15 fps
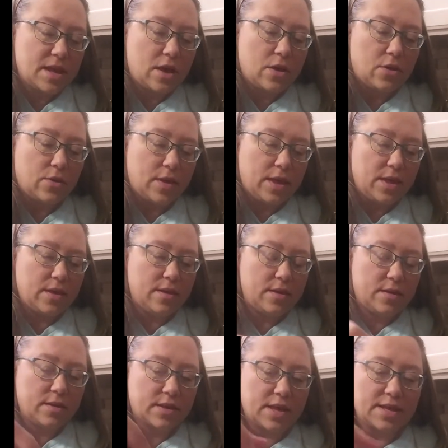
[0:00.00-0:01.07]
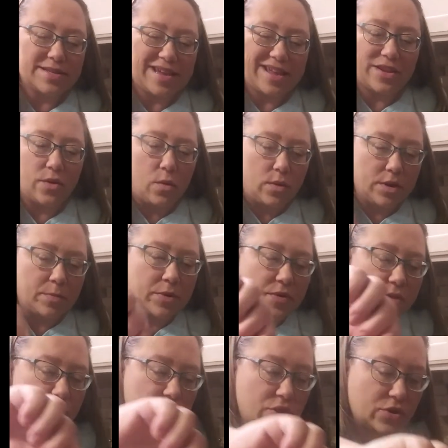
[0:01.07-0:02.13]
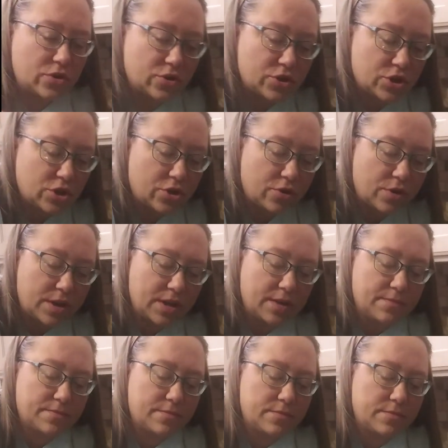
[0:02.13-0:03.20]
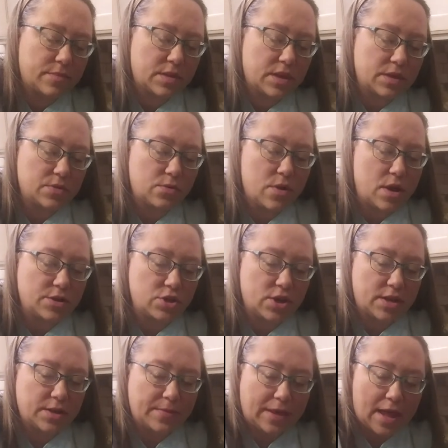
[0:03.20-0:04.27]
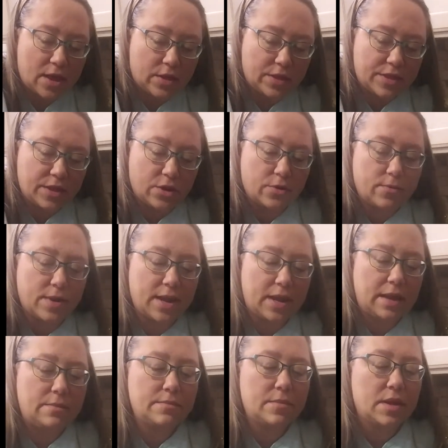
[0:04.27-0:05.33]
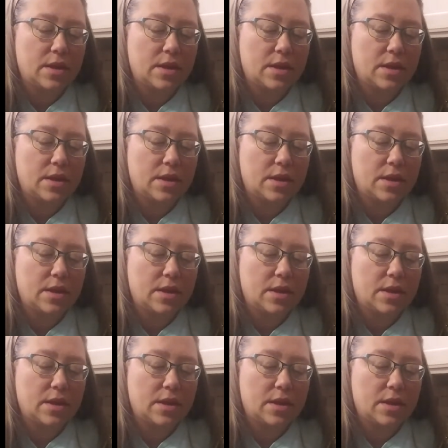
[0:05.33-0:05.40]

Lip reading: So, because I don't want to put the sugar in it, because we're all trying to be healthier, right?